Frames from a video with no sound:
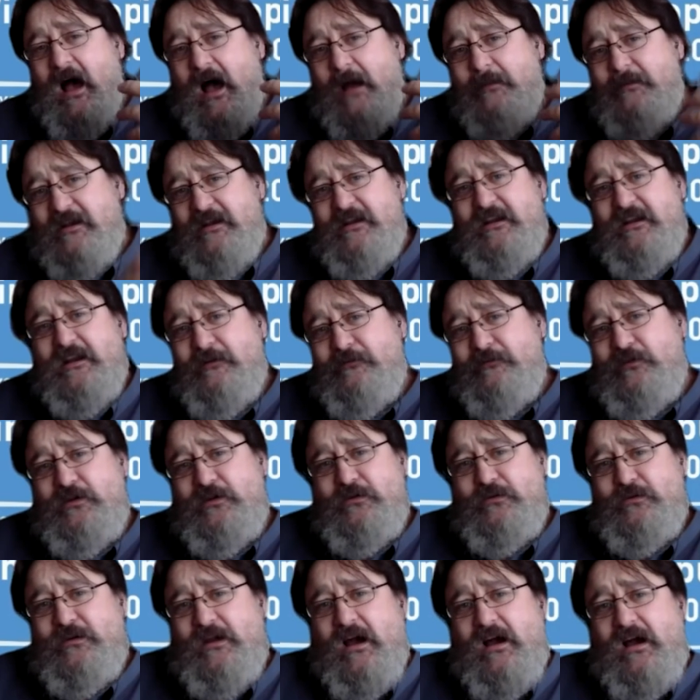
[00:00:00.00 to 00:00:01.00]
I'm going to give
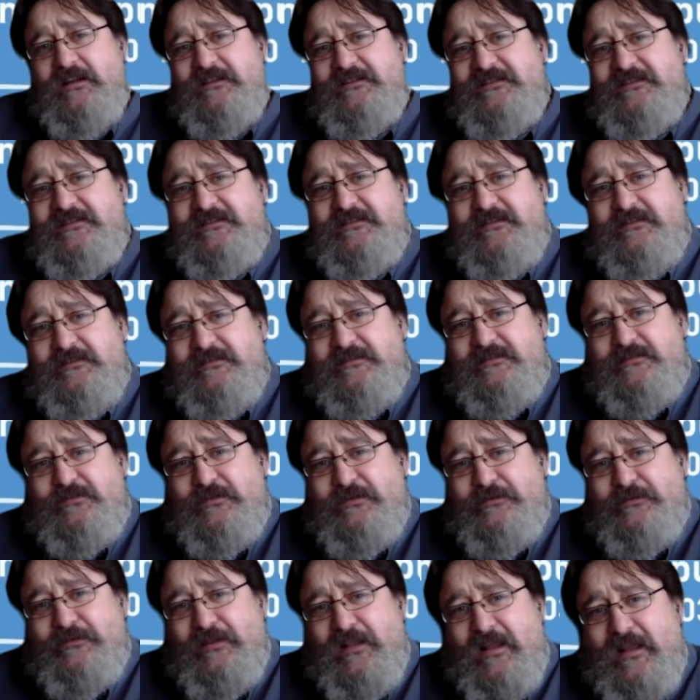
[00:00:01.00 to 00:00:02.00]
you guys the
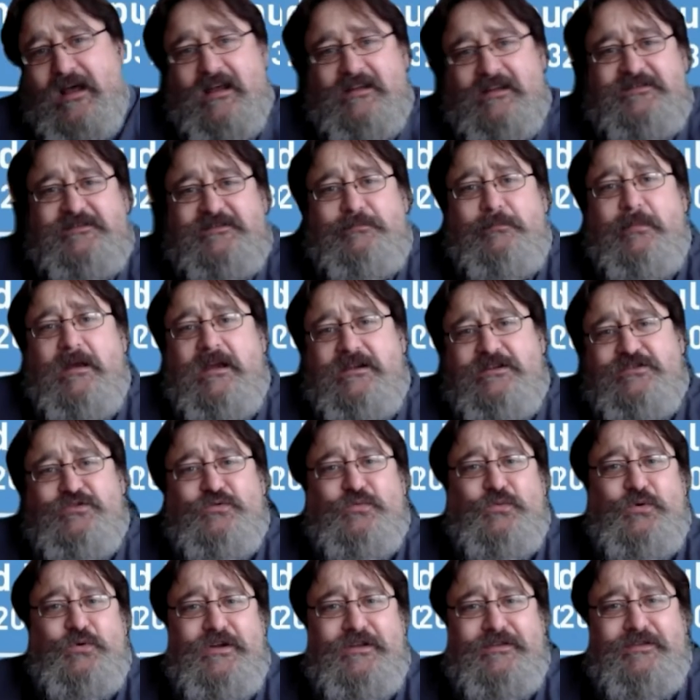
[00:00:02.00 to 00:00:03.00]
sort of last
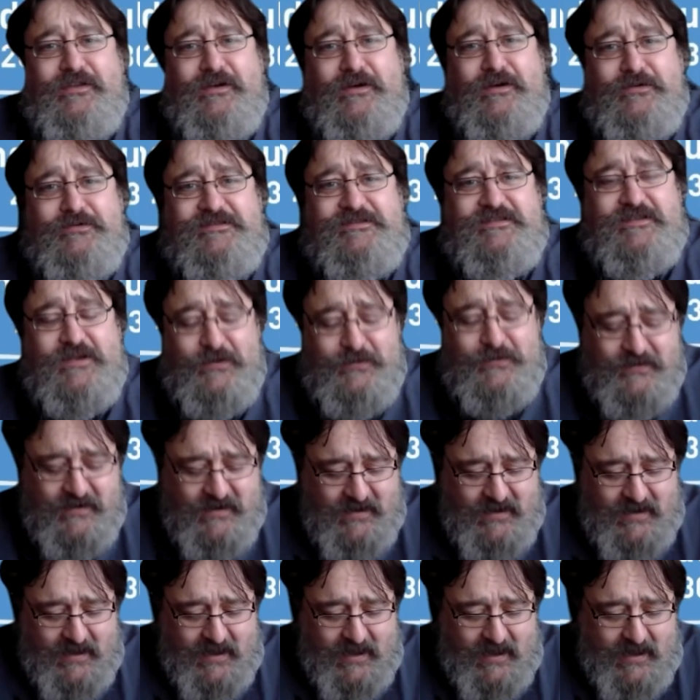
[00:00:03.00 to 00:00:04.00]
major word, though. So
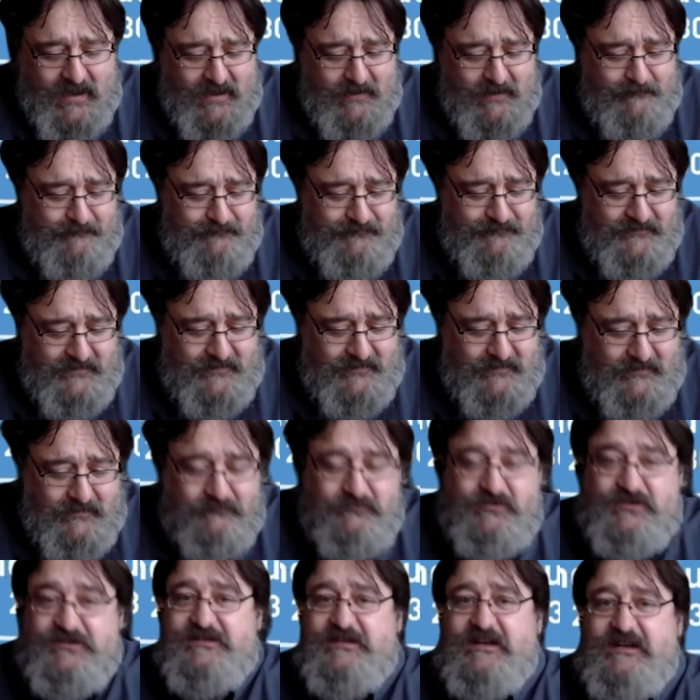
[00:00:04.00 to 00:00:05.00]

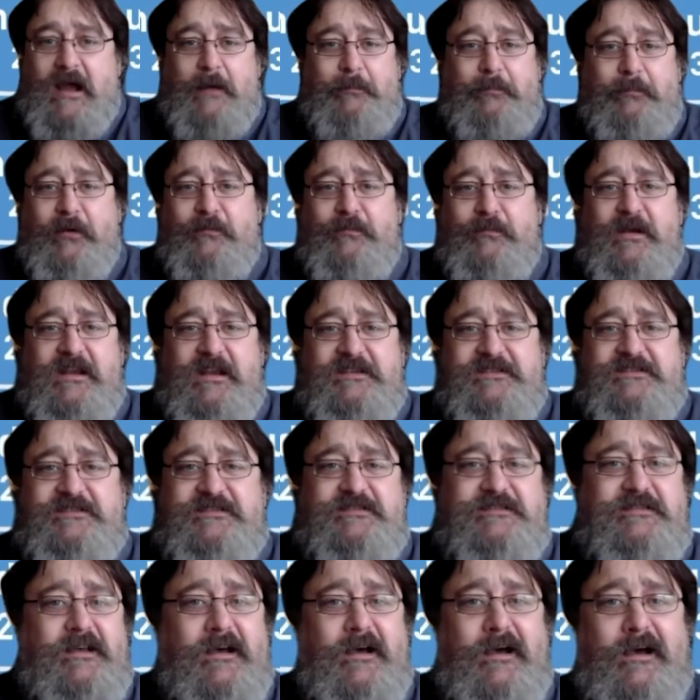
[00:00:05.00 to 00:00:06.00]
just a couple of
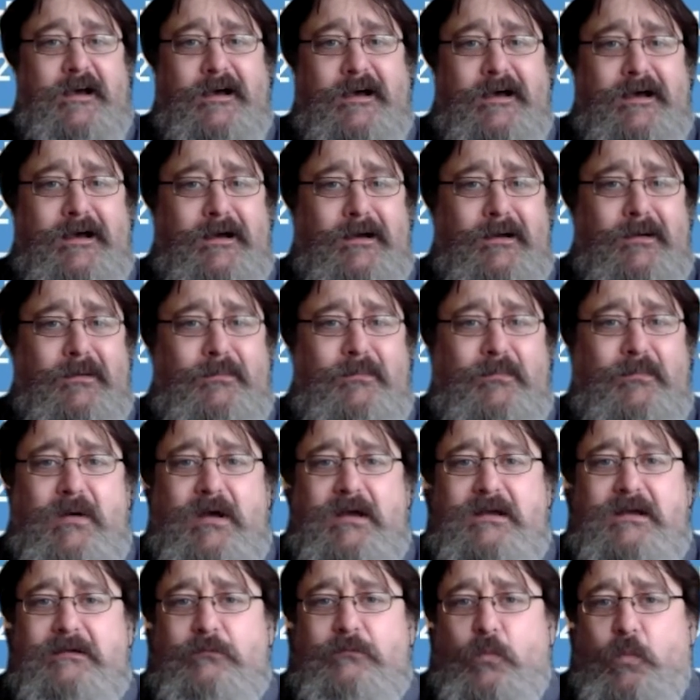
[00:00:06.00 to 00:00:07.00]
minutes.
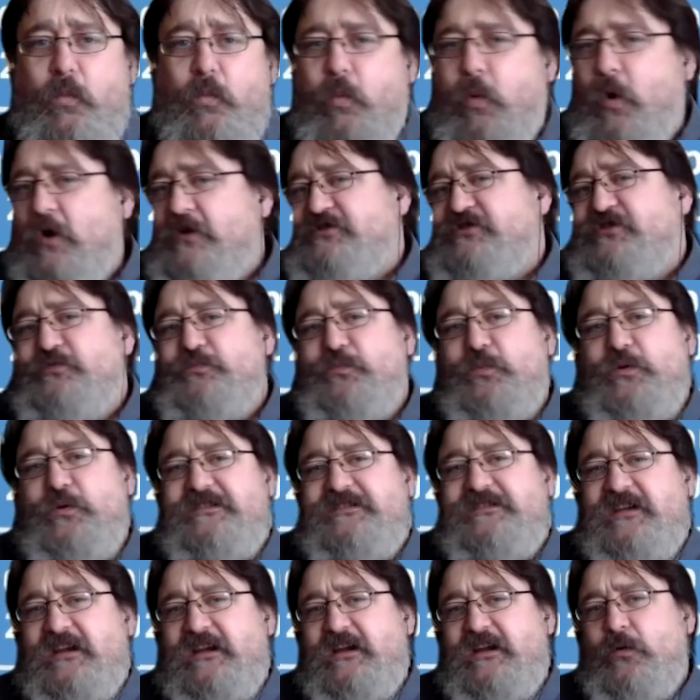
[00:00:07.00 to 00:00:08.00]
What should
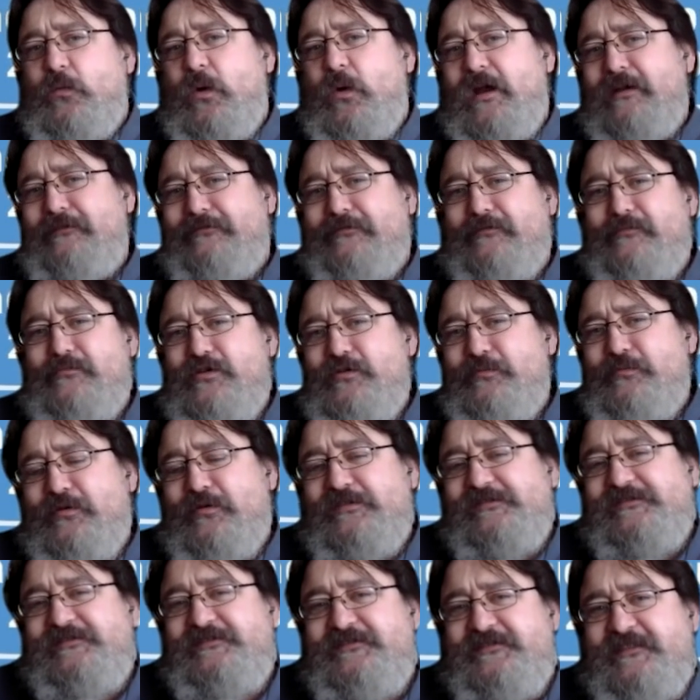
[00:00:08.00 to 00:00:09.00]
we take away from your
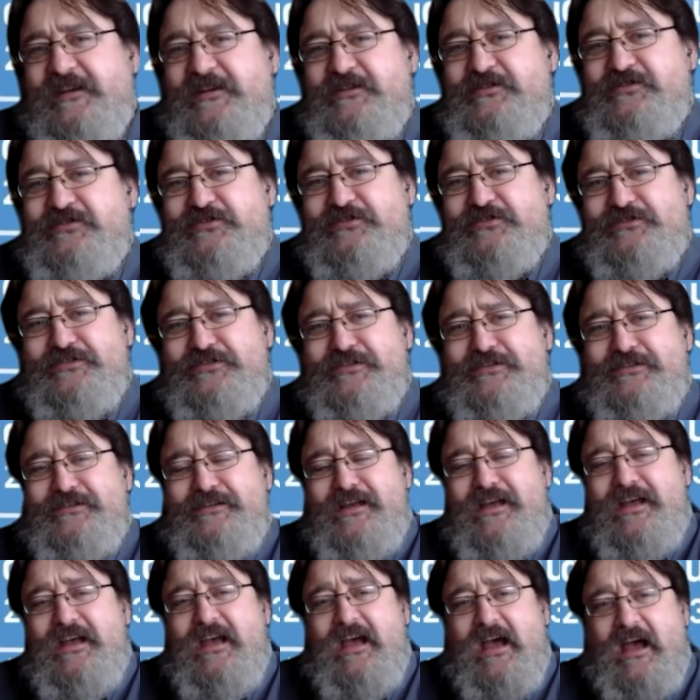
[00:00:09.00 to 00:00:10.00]
presentation
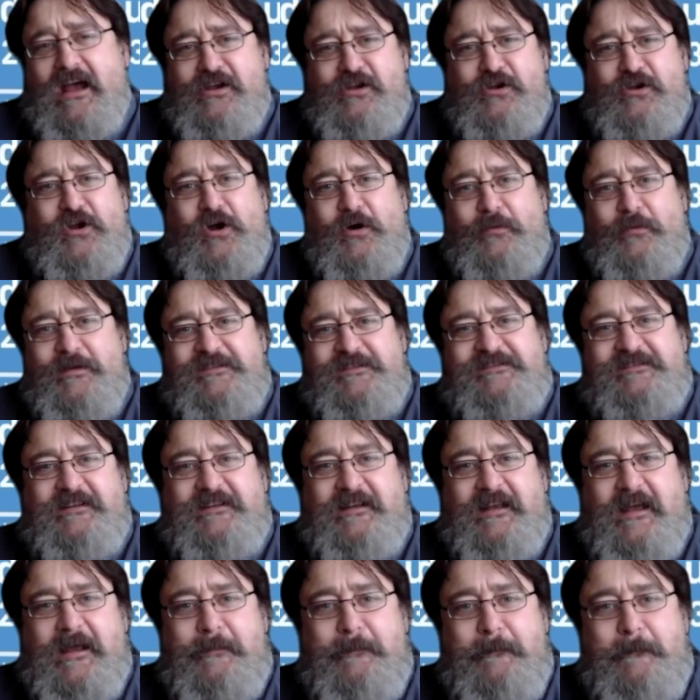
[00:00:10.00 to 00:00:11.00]
and your comments
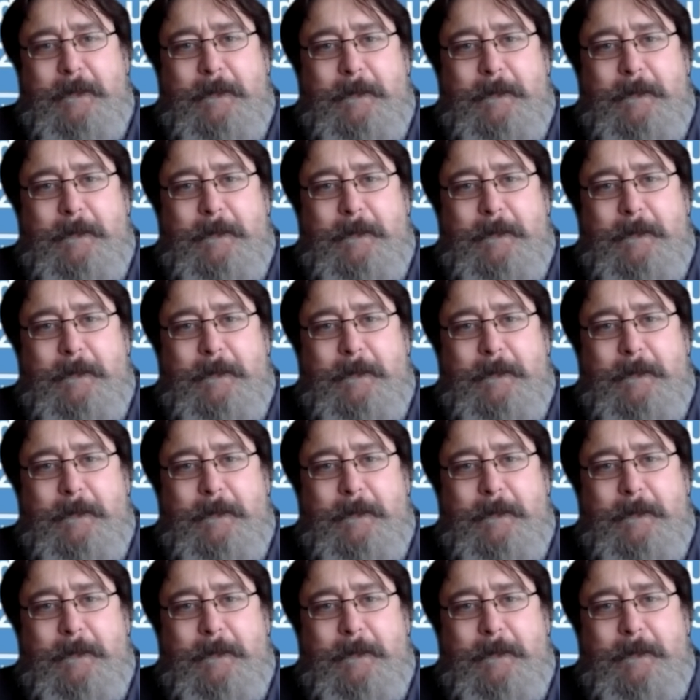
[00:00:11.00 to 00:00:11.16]
today?